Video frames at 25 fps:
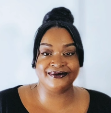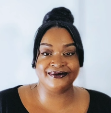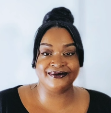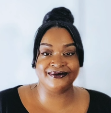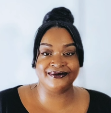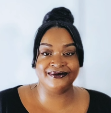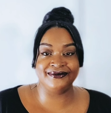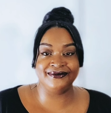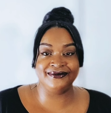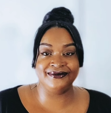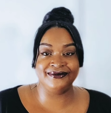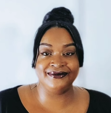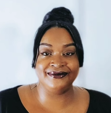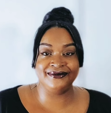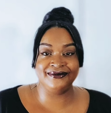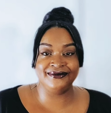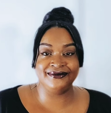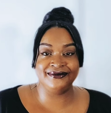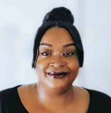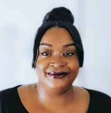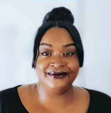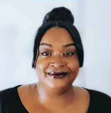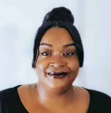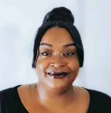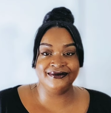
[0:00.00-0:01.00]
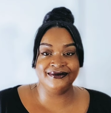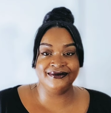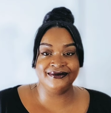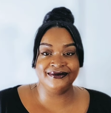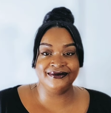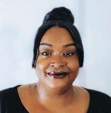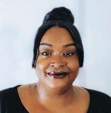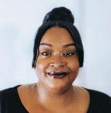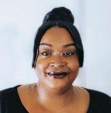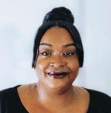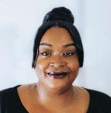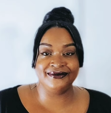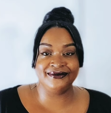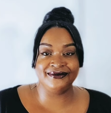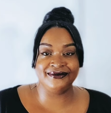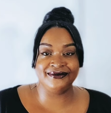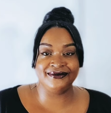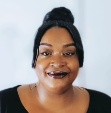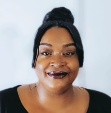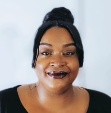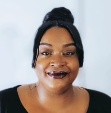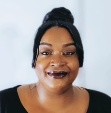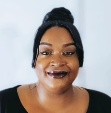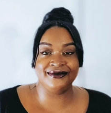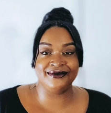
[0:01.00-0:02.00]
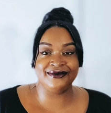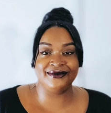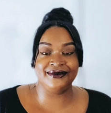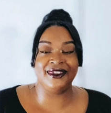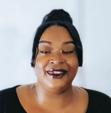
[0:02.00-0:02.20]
(silence)